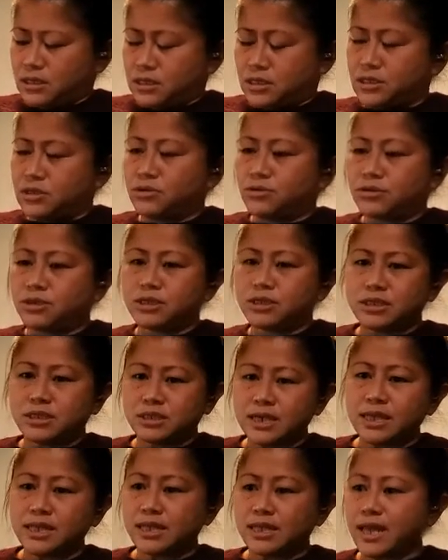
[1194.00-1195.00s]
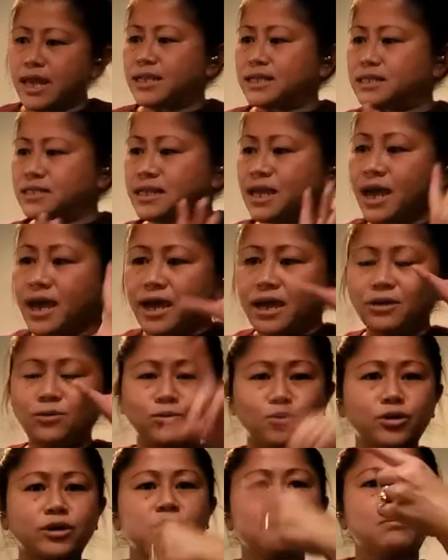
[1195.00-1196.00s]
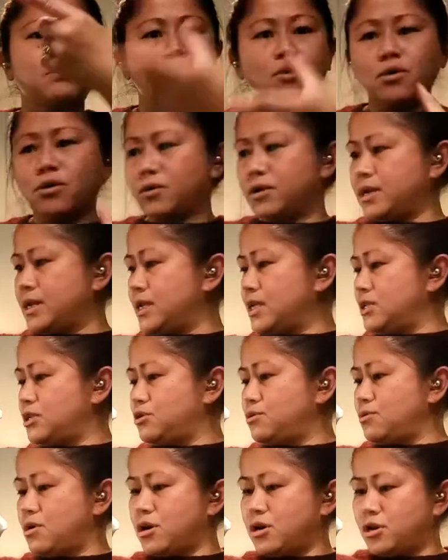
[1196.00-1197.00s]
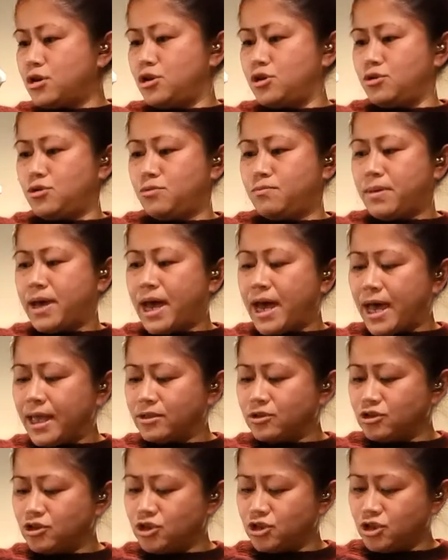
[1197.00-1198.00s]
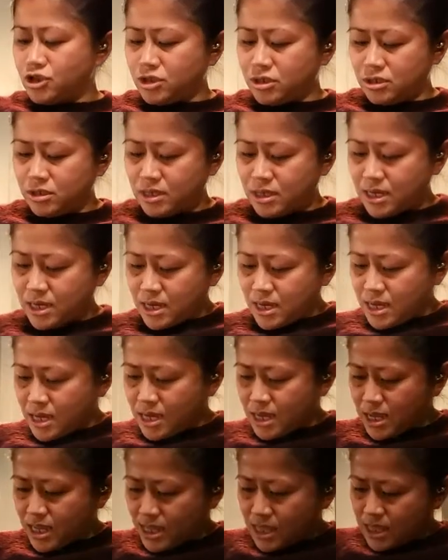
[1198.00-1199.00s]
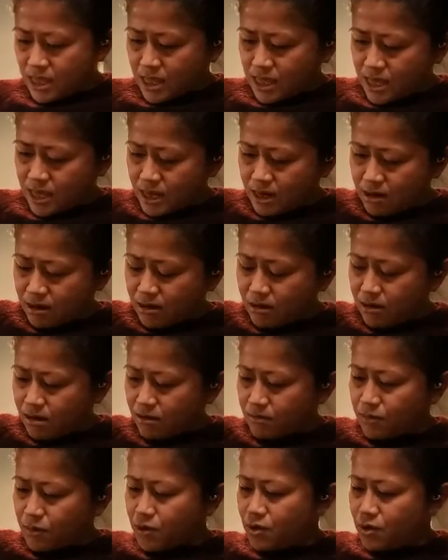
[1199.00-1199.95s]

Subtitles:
So set that aside. We're gonna pour it into our new batch. And then I'm